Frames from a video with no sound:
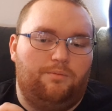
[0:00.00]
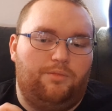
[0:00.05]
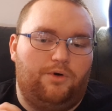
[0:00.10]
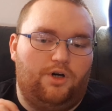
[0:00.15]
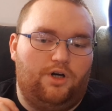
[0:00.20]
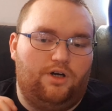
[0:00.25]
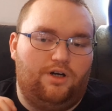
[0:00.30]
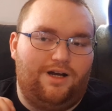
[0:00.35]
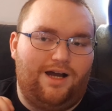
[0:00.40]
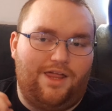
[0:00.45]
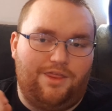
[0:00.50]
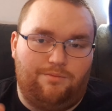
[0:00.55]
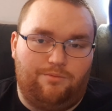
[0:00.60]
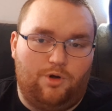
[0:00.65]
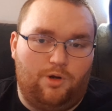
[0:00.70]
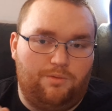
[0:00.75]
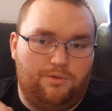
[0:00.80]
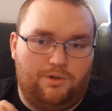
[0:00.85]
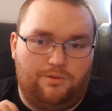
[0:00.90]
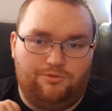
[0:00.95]
But at the
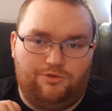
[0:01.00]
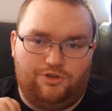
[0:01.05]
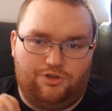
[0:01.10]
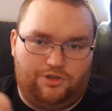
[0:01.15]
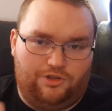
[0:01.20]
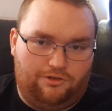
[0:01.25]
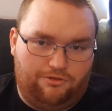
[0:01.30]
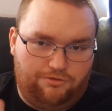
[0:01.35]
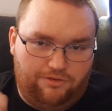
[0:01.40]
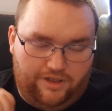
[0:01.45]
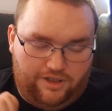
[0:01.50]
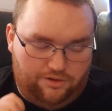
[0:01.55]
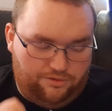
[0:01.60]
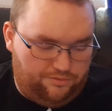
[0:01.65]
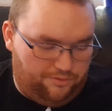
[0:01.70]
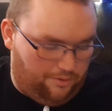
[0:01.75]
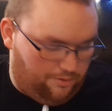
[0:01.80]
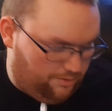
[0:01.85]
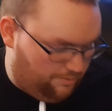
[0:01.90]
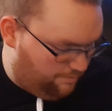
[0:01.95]
moment I'm just going to flicker
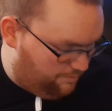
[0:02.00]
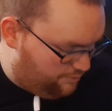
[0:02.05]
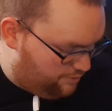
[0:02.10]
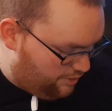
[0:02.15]
through them.